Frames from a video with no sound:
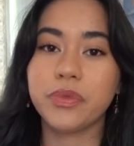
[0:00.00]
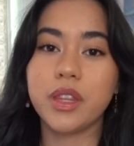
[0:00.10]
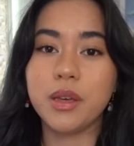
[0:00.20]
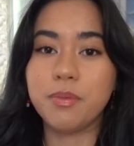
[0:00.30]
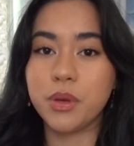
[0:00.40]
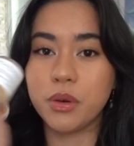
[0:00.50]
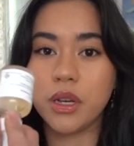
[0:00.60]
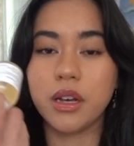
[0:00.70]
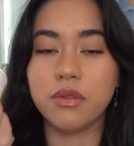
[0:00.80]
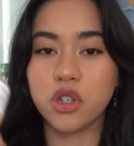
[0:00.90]
the
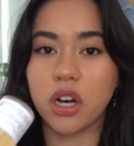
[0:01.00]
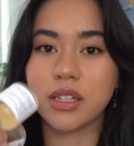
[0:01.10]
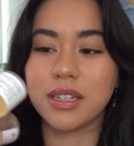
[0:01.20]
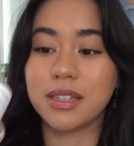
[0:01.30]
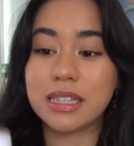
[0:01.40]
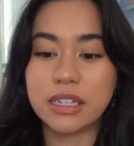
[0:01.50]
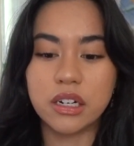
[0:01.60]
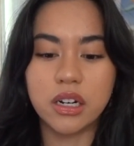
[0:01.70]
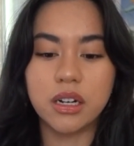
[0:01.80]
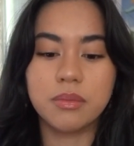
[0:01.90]
Beauty of Joseon
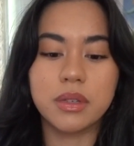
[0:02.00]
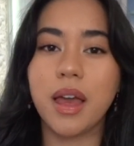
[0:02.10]
serums.